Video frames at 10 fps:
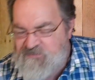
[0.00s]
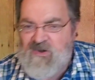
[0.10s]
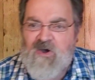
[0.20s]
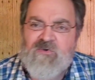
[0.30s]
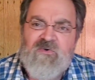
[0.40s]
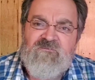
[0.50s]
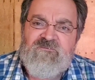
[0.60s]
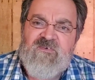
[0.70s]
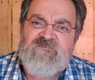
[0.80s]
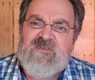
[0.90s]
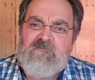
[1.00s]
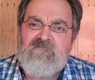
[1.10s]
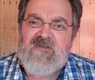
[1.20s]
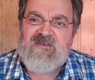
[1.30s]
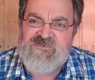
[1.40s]
It's 150
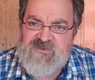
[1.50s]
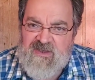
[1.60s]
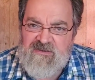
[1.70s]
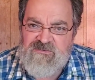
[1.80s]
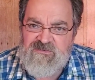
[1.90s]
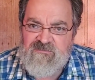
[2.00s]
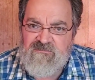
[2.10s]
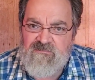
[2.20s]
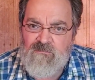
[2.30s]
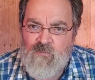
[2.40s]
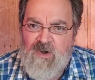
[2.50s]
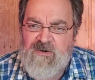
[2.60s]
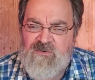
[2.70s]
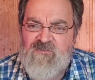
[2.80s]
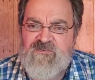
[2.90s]
milliseconds.
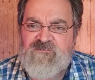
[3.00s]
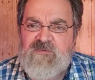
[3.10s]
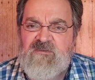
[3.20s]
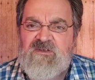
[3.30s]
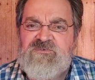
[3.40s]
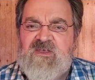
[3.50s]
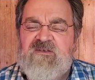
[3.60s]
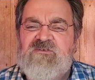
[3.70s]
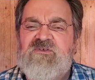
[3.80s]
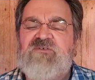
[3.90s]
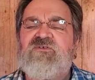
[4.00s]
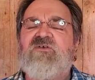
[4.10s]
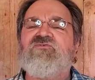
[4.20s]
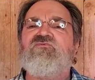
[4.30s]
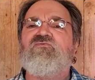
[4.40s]
150 milliseconds. It's
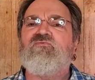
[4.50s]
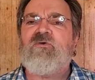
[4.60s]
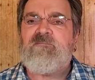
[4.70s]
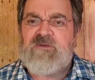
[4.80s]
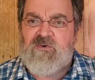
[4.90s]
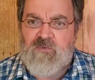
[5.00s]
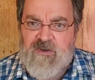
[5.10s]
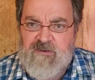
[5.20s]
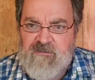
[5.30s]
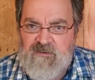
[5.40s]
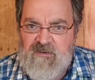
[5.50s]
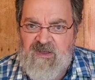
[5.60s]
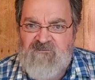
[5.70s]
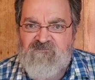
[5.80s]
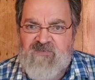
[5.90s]
extremely quick
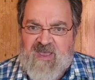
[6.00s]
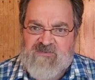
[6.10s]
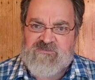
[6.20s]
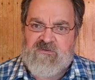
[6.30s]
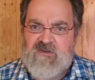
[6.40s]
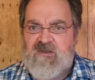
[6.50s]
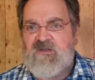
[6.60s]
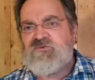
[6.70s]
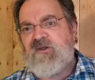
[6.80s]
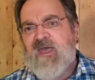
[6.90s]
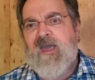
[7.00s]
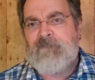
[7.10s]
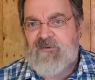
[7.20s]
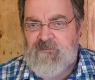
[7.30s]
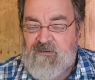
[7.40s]
and fast. It's going to
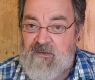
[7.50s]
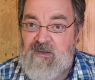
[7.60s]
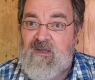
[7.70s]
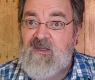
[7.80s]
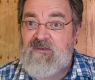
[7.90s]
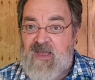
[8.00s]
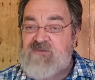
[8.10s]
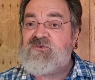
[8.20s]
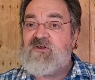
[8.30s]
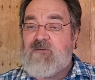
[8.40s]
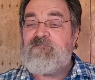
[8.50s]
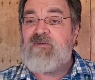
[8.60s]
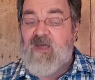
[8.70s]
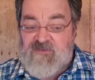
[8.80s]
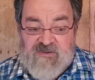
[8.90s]
happen. And that's
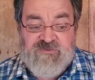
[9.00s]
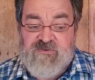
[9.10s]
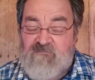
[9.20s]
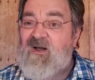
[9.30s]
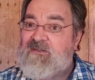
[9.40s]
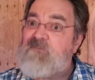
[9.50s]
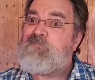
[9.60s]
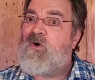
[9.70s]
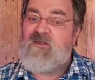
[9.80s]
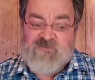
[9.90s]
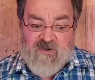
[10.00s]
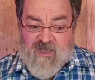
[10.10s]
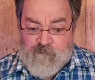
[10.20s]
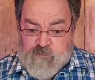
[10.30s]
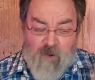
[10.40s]
the violent part. It's going to
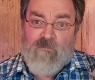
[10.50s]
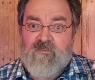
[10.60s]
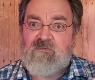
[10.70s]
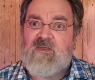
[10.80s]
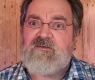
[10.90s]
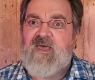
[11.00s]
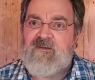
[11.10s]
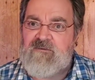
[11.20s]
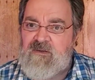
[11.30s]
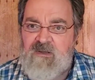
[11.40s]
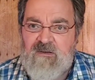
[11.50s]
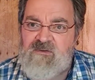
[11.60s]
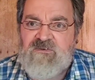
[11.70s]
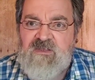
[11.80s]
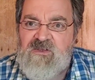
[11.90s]
have boom like that.
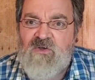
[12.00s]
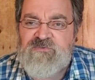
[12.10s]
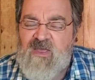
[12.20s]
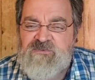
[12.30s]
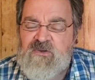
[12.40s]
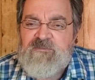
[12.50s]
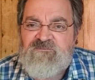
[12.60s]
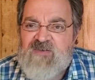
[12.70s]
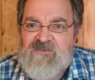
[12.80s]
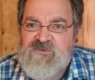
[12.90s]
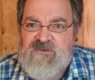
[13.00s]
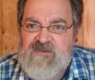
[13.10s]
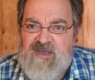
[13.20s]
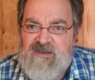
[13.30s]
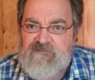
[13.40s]
It's going to be faster
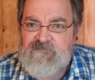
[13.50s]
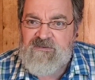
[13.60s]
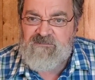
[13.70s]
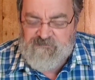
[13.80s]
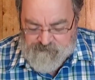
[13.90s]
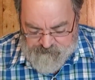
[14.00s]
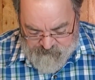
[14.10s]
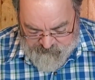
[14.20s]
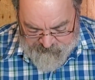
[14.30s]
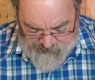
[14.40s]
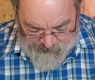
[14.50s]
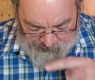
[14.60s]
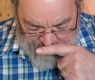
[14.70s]
than that even, okay?